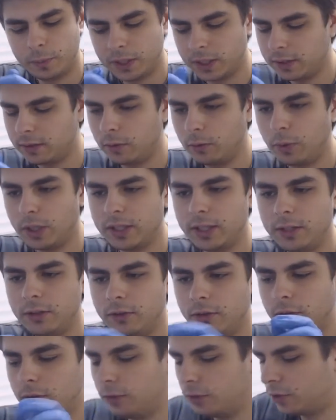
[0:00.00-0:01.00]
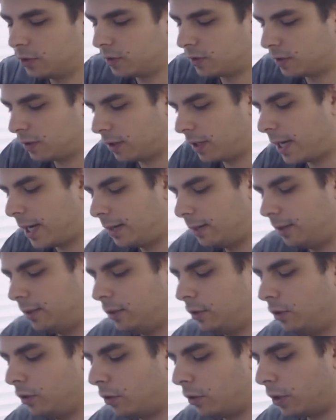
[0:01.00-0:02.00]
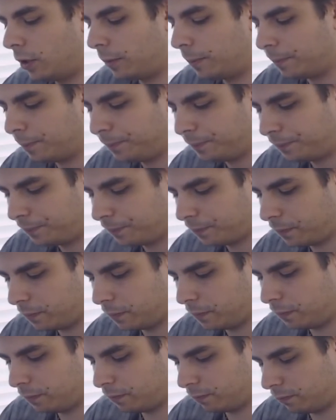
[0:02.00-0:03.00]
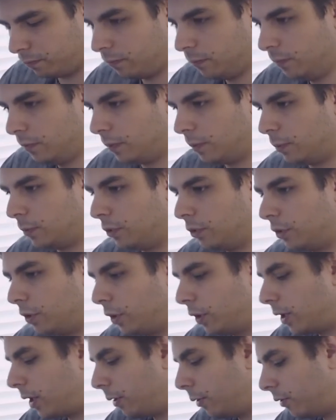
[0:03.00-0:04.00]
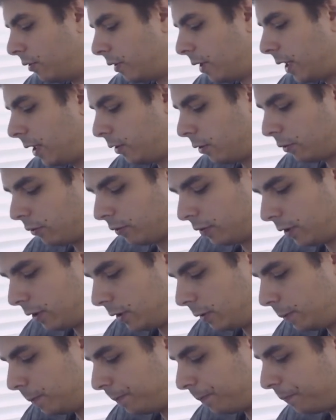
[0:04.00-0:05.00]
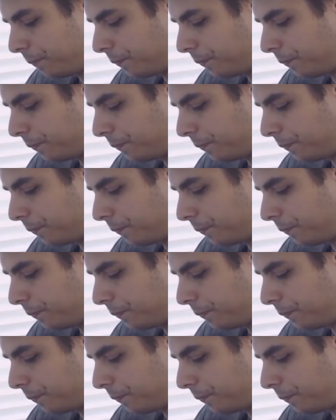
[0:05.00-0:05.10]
But what they do, you just slide in your. I'll show you how you slide those in.